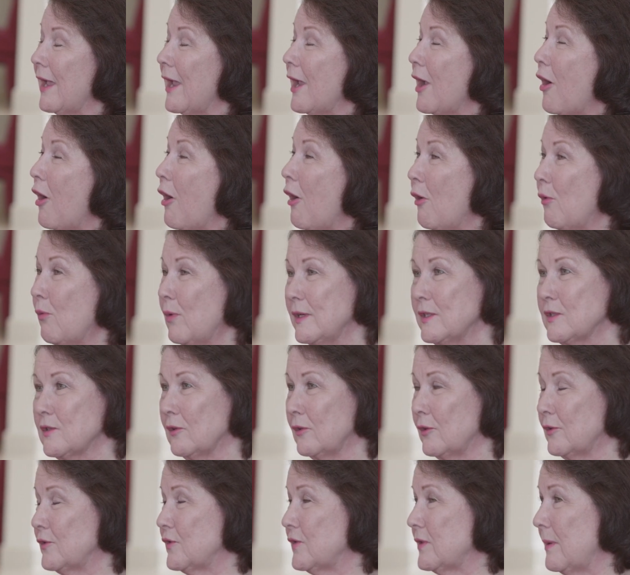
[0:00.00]
I always
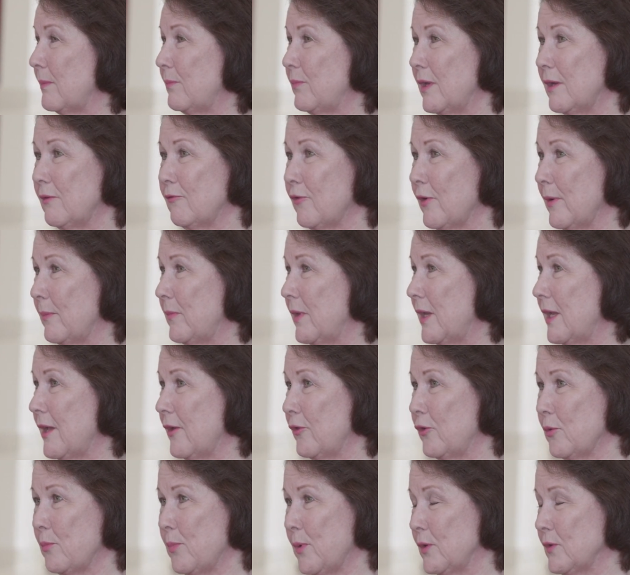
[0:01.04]
learn something from the
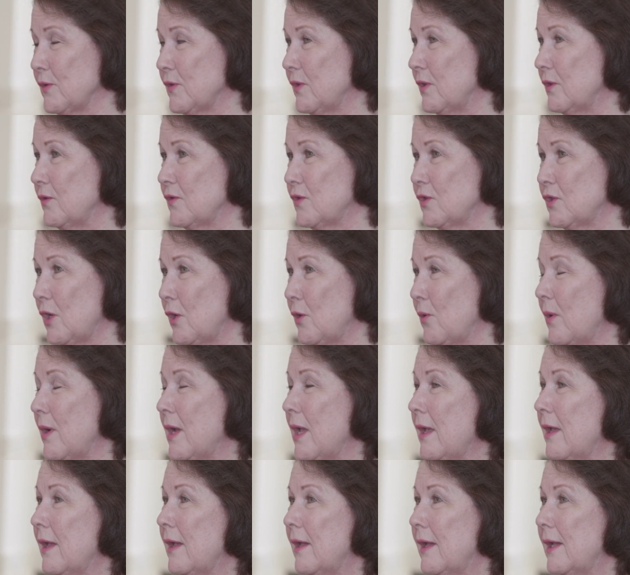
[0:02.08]
other person. So
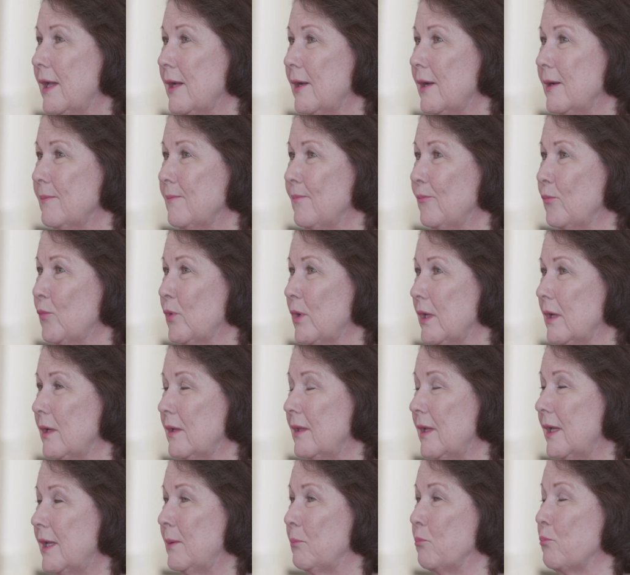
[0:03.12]

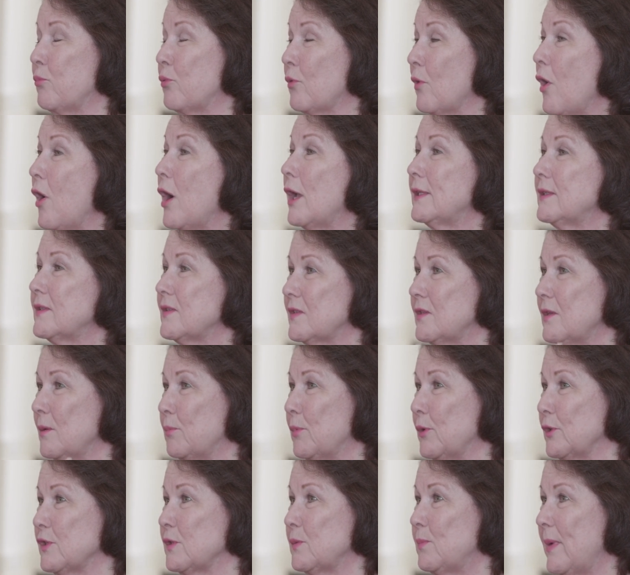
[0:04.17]
it broadens the
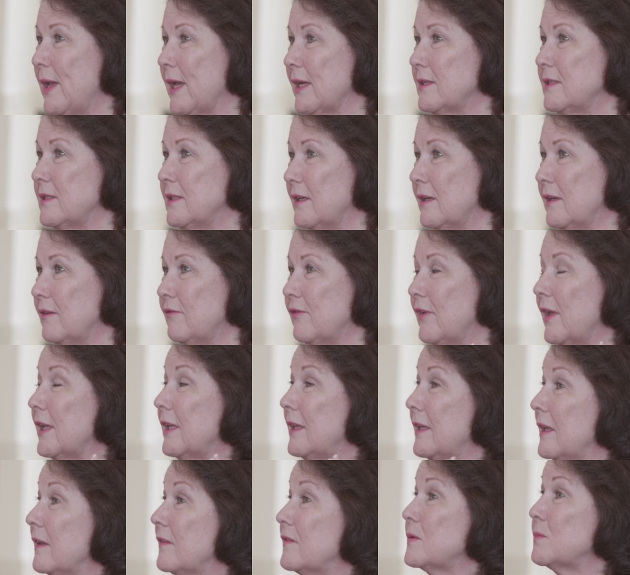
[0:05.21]
perspective,
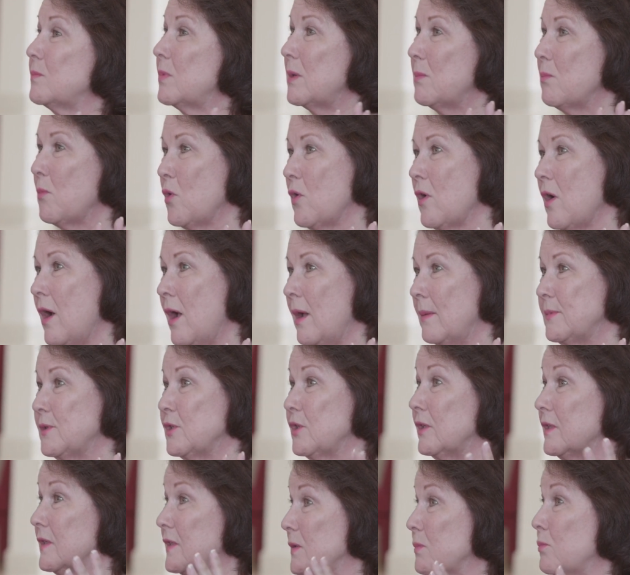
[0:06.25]
gives me more
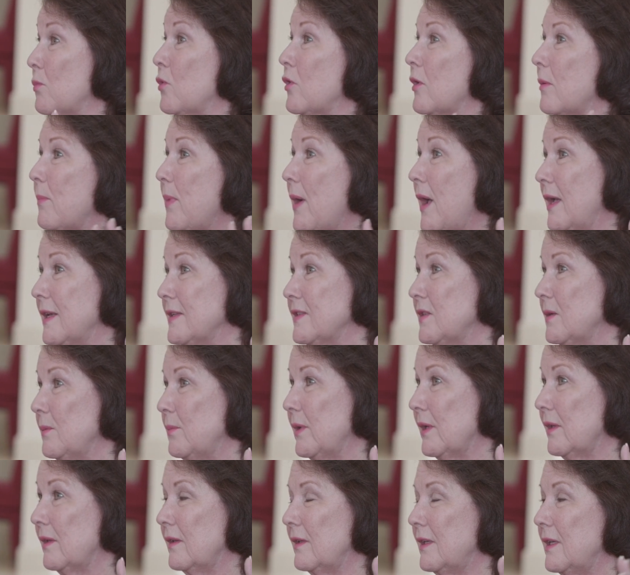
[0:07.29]
options, more
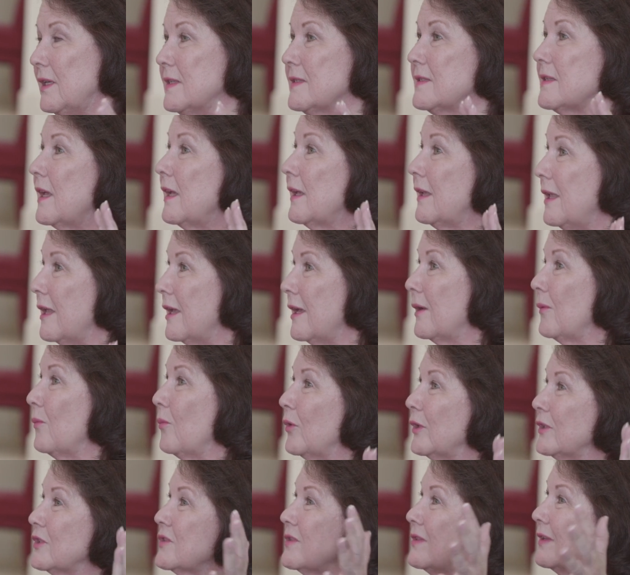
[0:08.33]
possibilities, again,
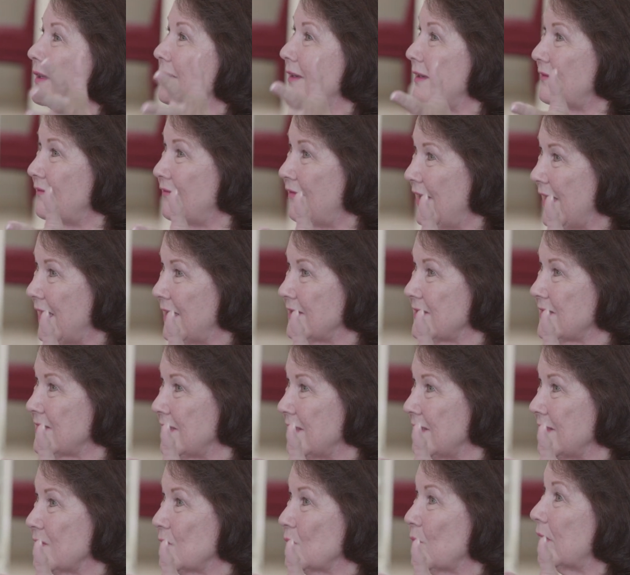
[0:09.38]
which then
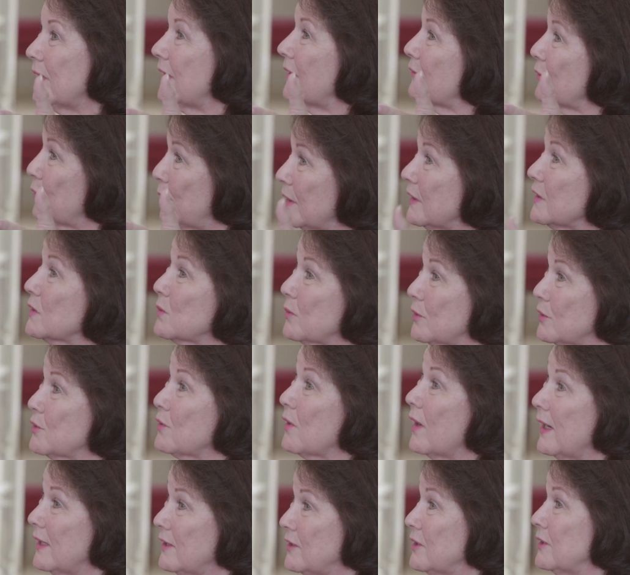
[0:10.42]
advances whatever it is we're
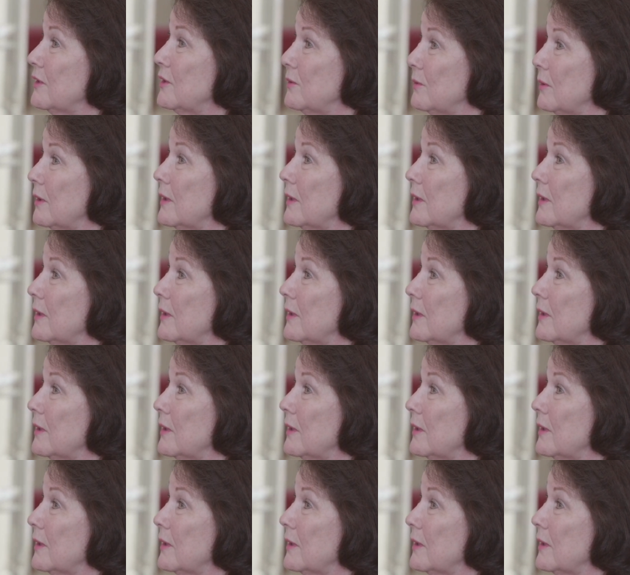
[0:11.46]
trying to do